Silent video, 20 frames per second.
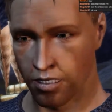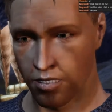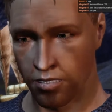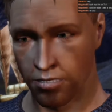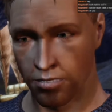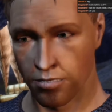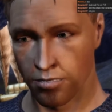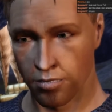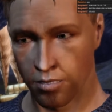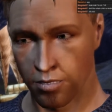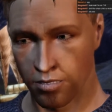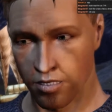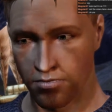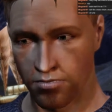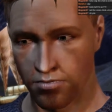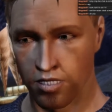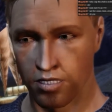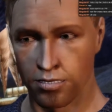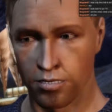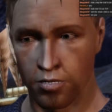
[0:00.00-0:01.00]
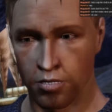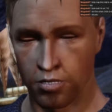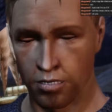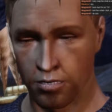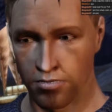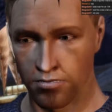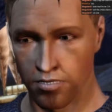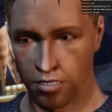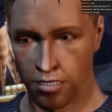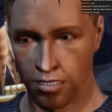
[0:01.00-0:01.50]
Loghain will have
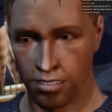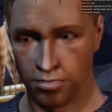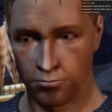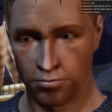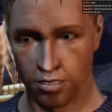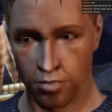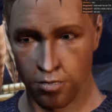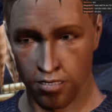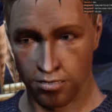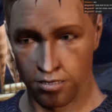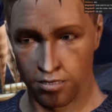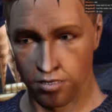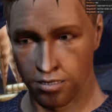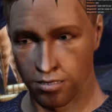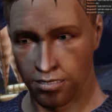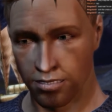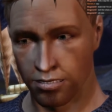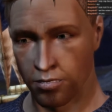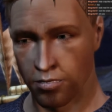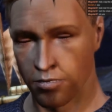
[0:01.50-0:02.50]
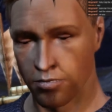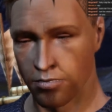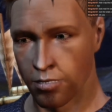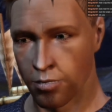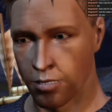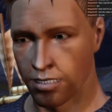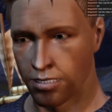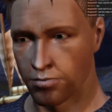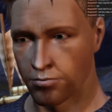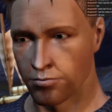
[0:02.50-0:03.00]
control over that and be watching it, no
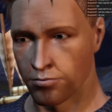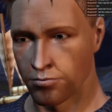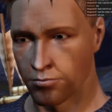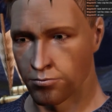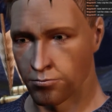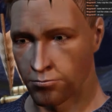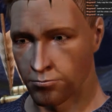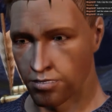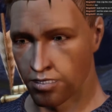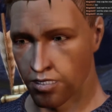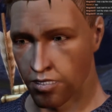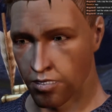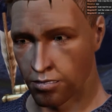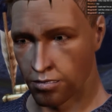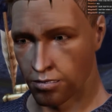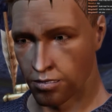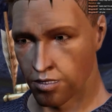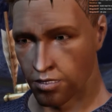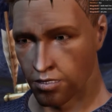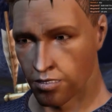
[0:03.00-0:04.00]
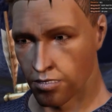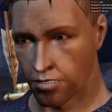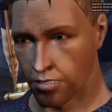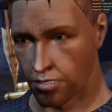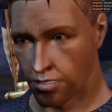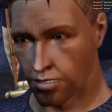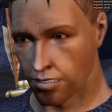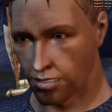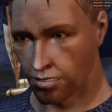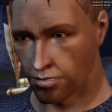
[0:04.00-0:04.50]
doubt. Beyond
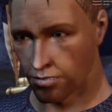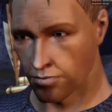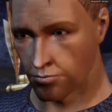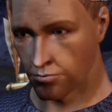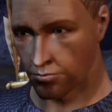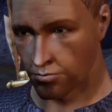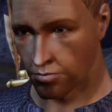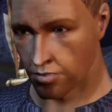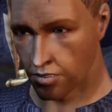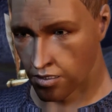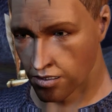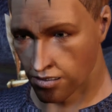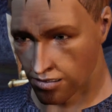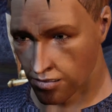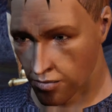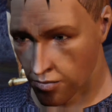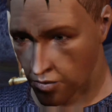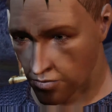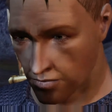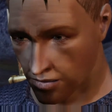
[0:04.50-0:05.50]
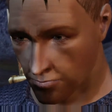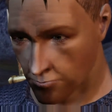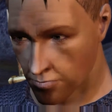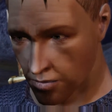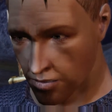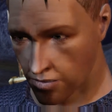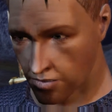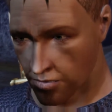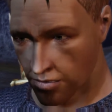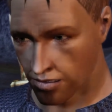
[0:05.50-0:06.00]
that, the only
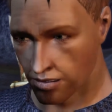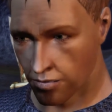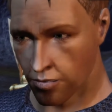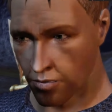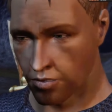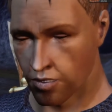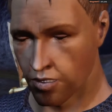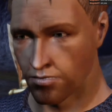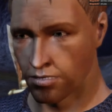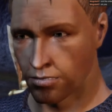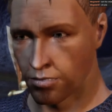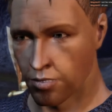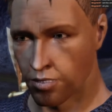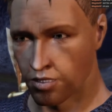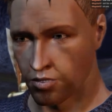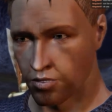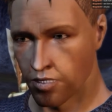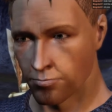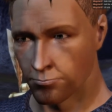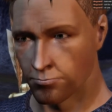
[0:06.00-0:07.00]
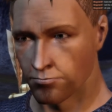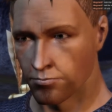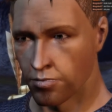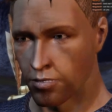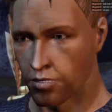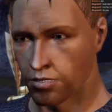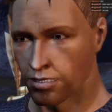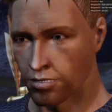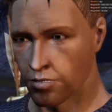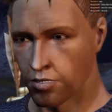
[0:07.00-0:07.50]
place I know of is Weishaupt
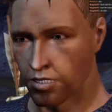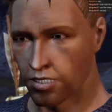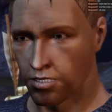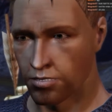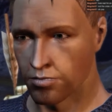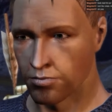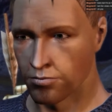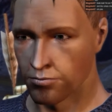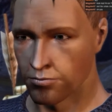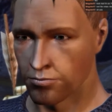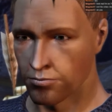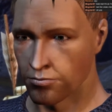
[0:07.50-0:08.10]
Fortress.